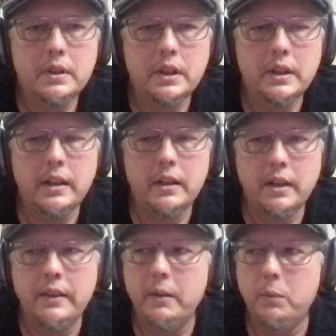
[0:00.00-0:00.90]
And
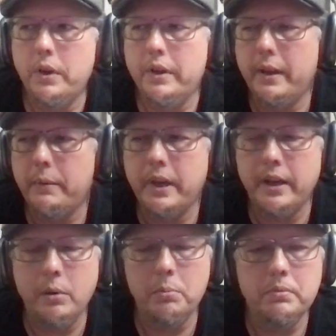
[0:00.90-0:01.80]
they would
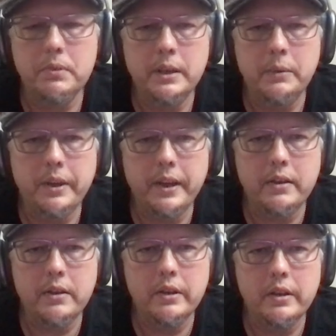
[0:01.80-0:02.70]
help any way they
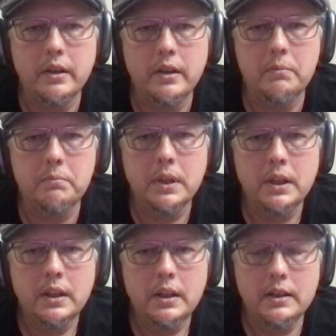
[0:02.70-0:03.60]
could,
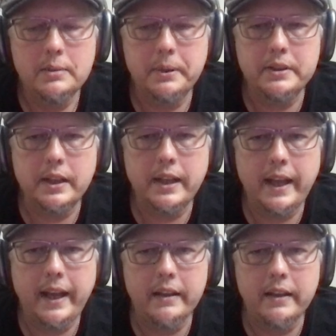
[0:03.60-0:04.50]
especially
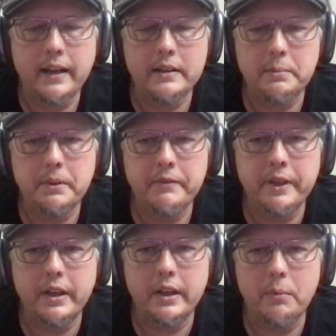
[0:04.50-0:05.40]
Kat. Kat's been
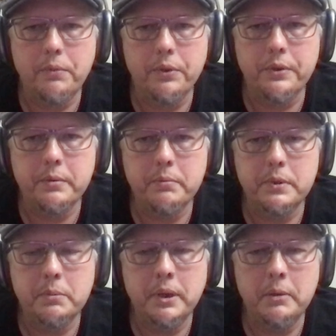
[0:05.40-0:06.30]
very helpful
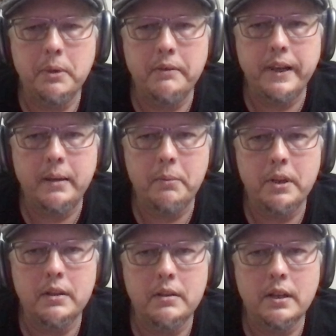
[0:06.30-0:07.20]
to me and my
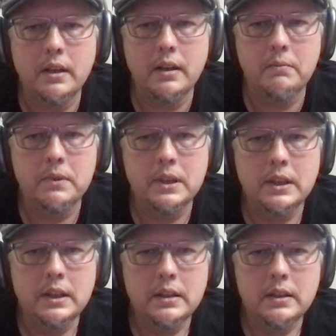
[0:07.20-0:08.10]
family. And
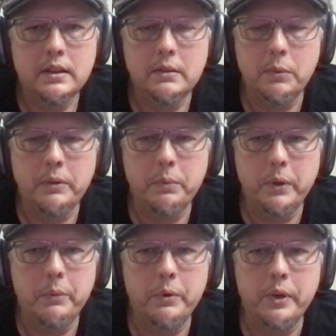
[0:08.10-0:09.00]

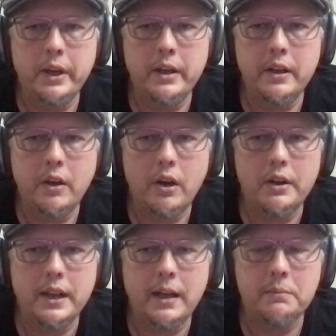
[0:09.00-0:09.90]
we were running into hard
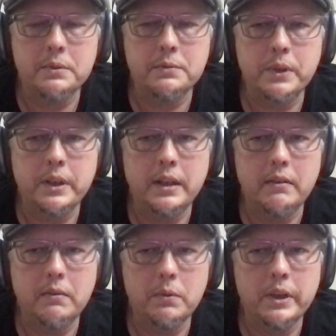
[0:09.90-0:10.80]
times when
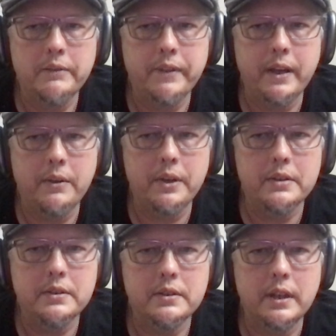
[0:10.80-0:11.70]
he found
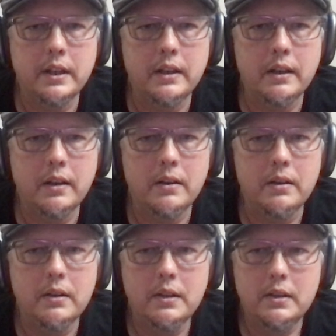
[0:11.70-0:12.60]
us, and
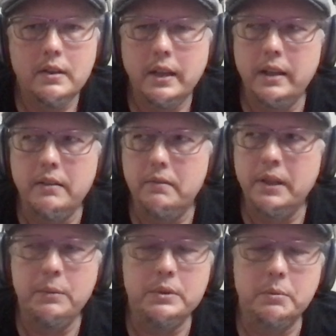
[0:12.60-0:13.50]
he
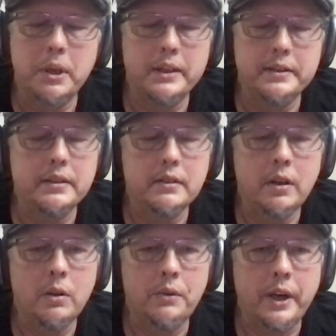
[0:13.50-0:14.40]
was a blessing
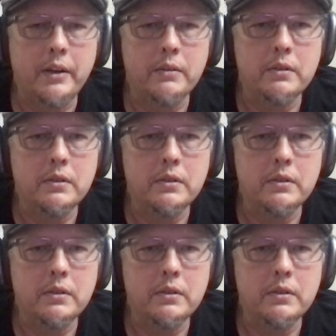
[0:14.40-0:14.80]
all around.